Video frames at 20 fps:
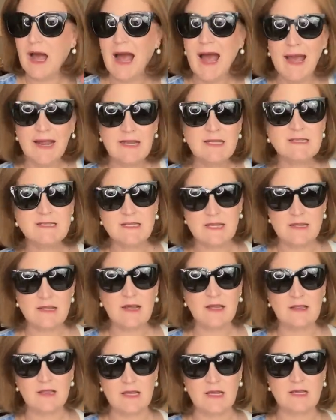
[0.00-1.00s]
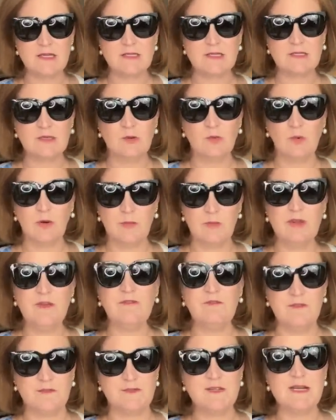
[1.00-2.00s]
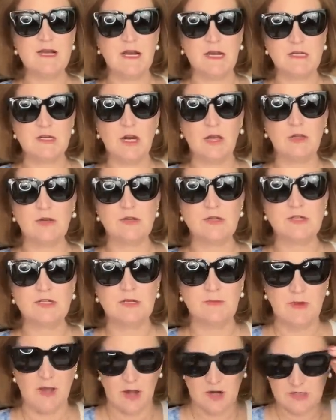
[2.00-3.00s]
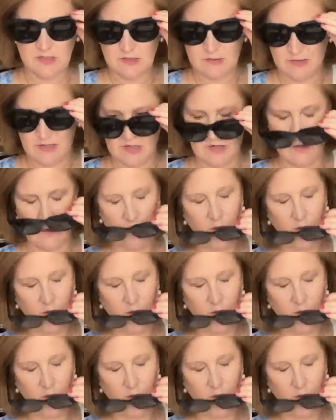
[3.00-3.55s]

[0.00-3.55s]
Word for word: I can see that these would be $59, to be honest with you,